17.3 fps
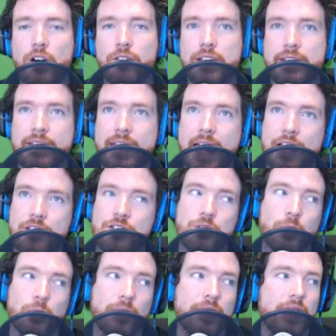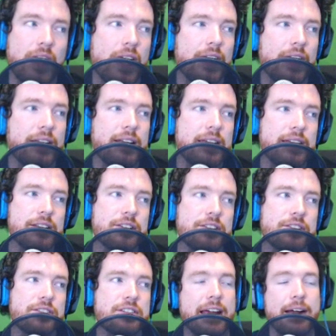involved in that storyline
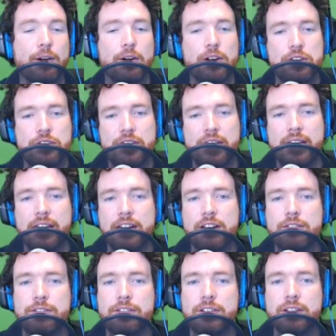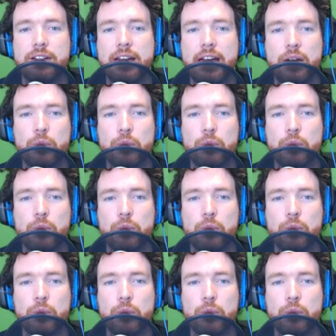is TerraSave,